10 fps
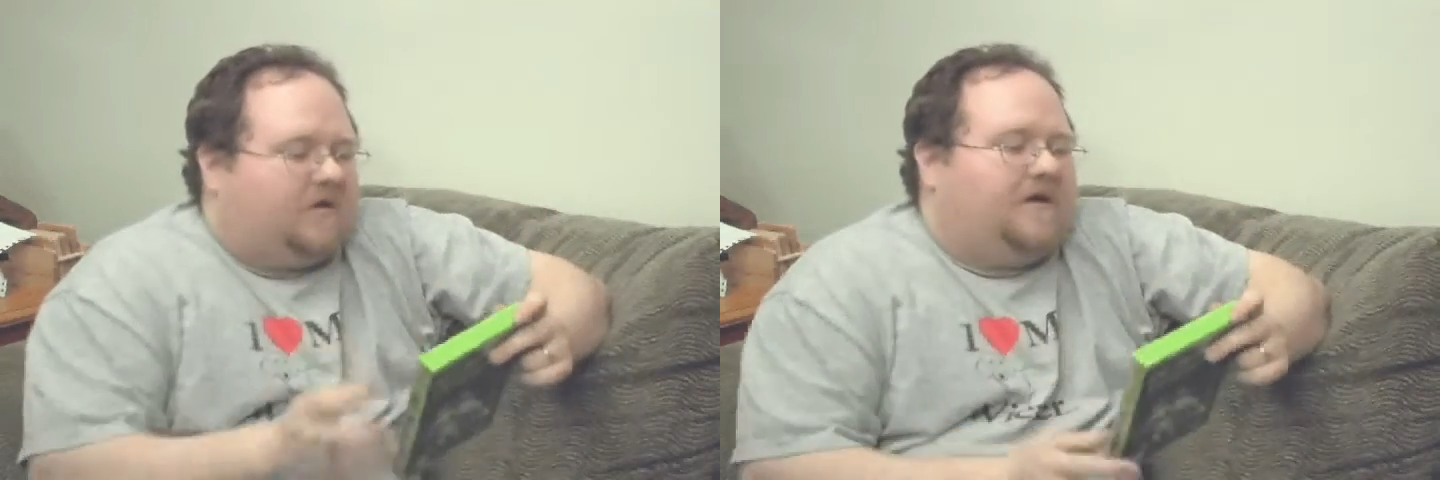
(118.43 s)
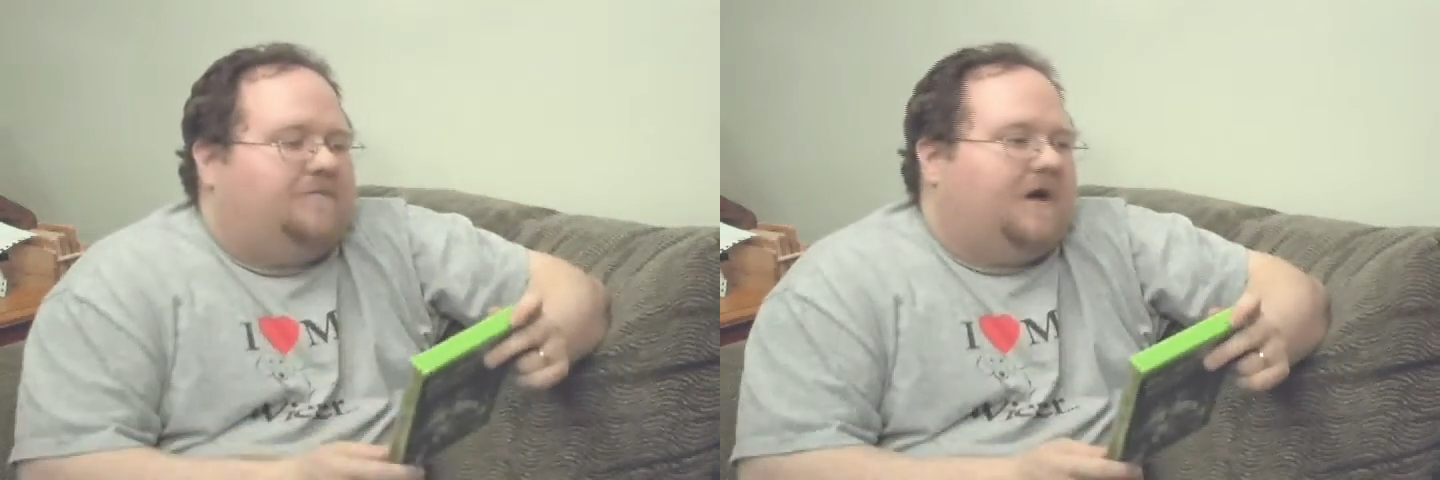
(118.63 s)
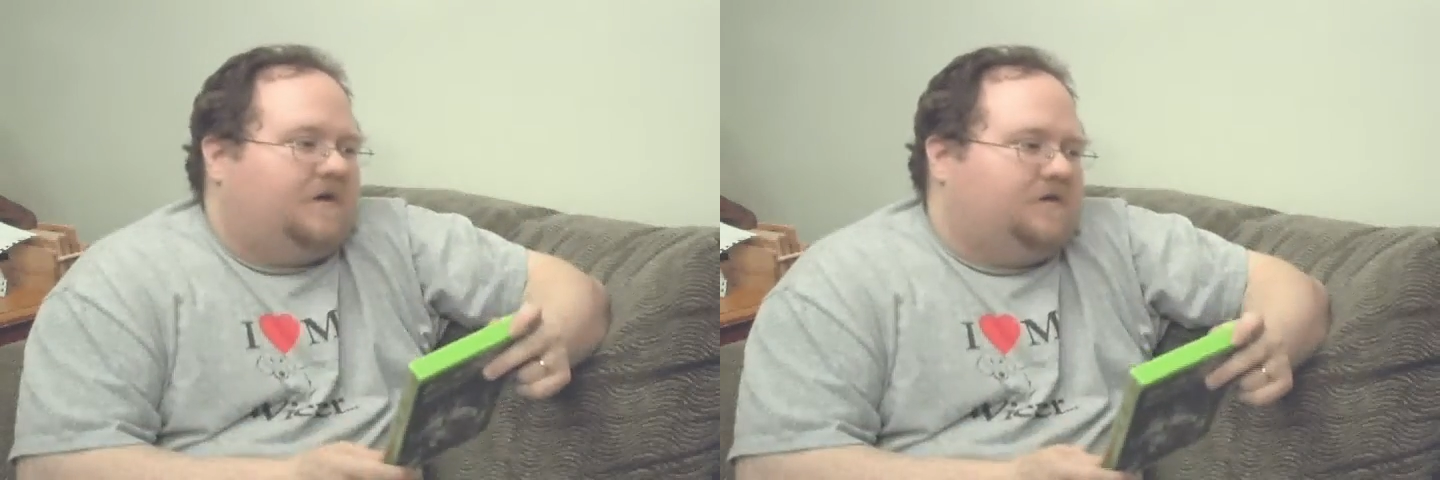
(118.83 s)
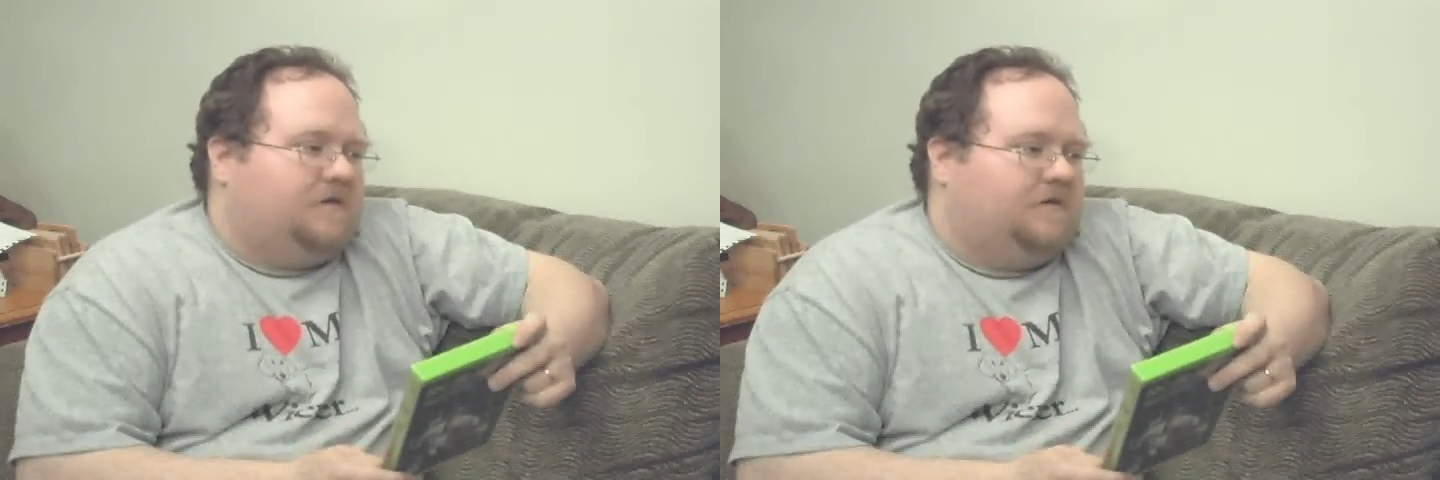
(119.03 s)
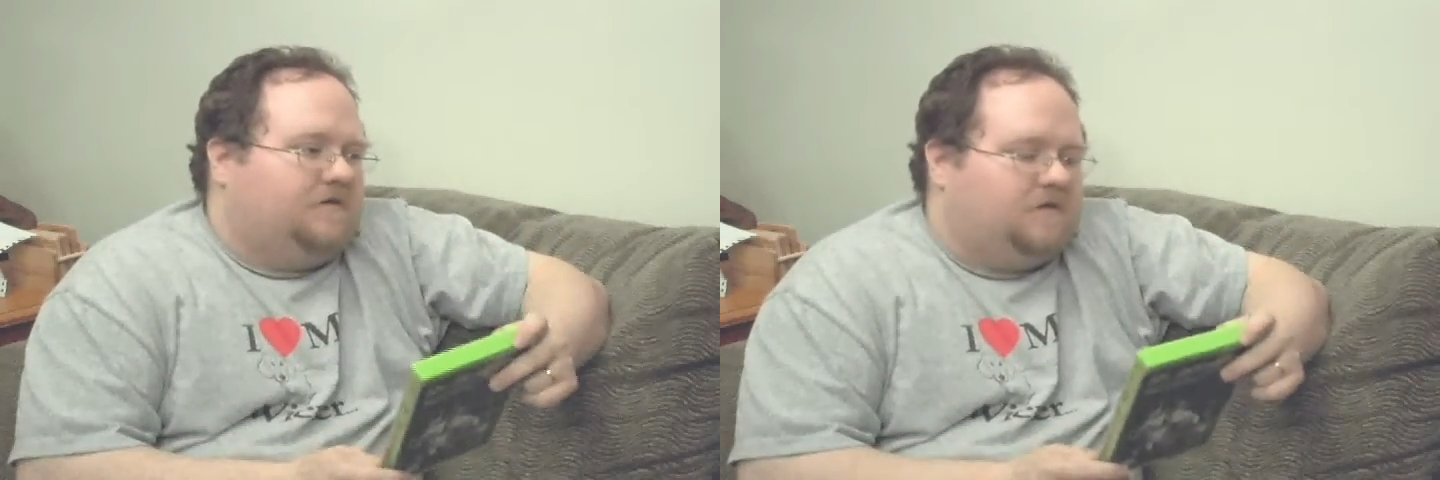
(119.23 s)
green box.
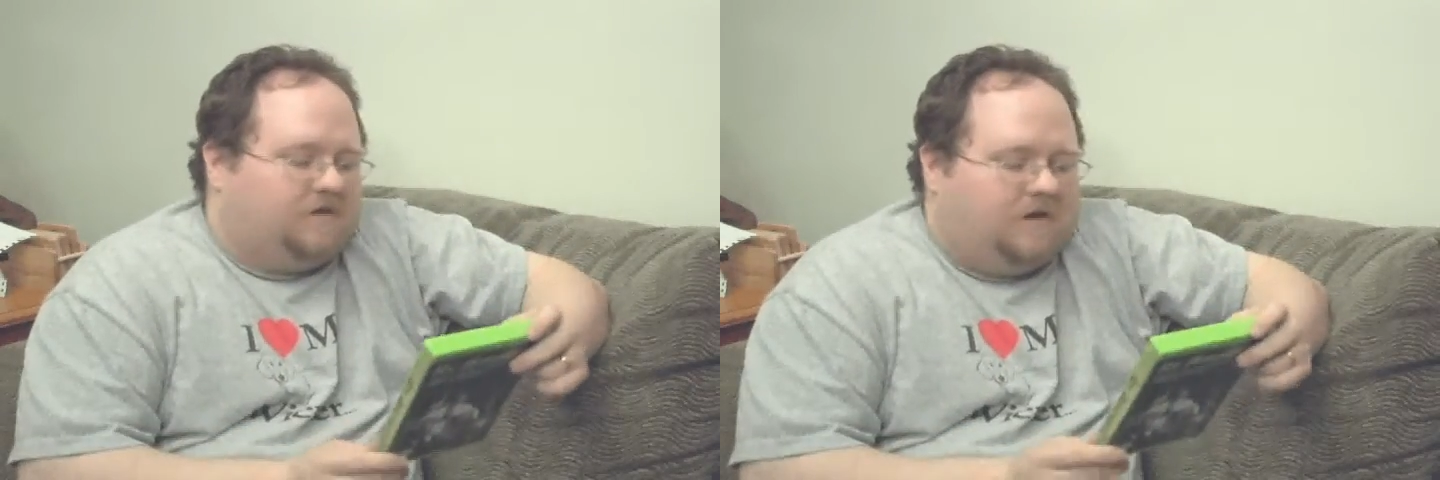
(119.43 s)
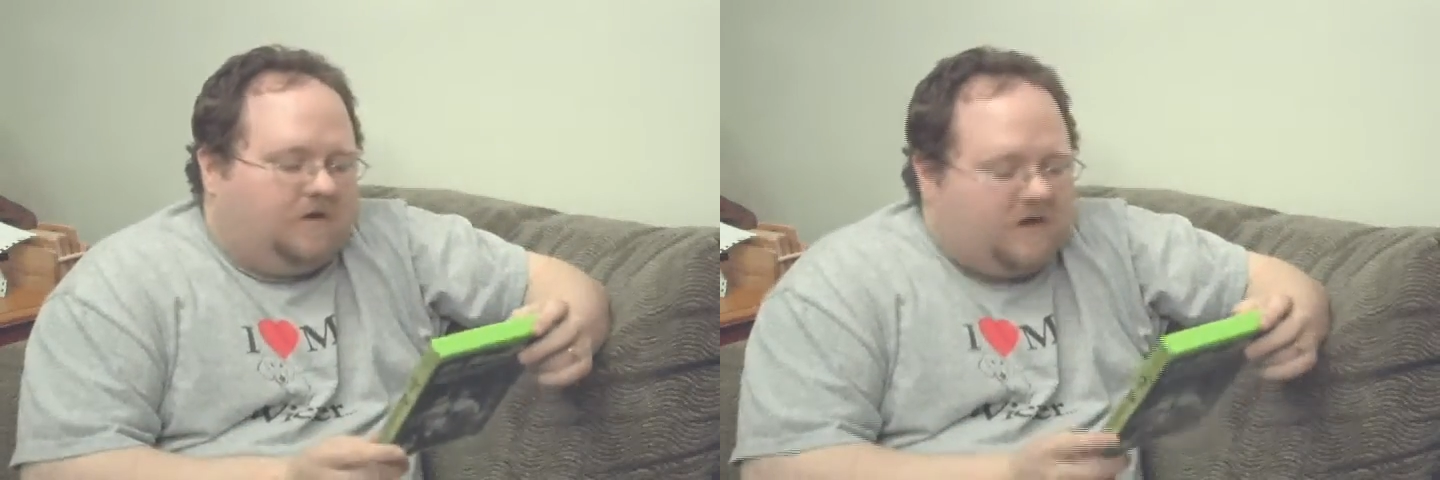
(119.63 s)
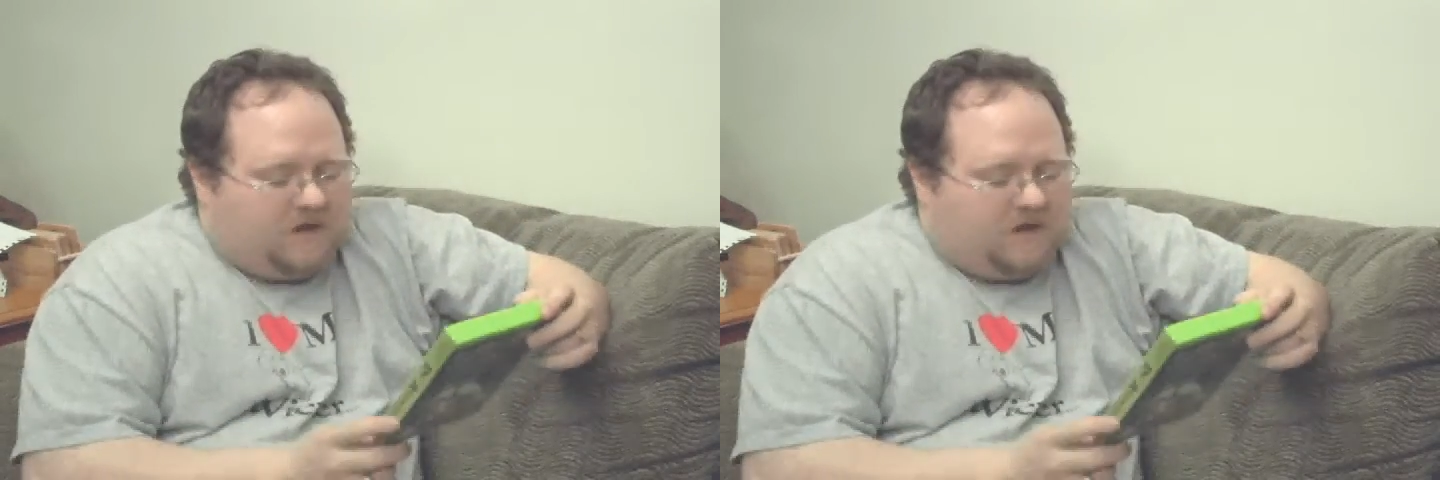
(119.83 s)
So,